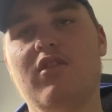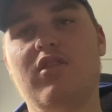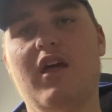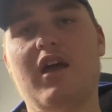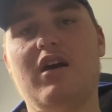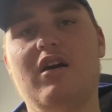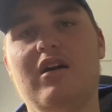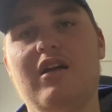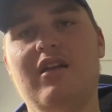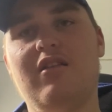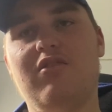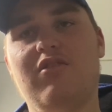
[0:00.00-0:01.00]
They are
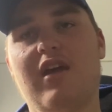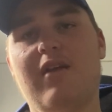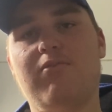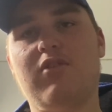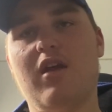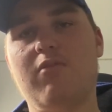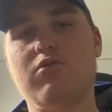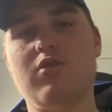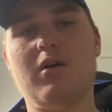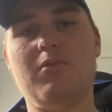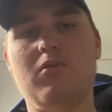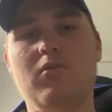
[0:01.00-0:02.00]
in deep
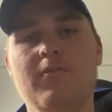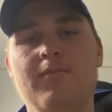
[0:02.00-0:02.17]
trouble,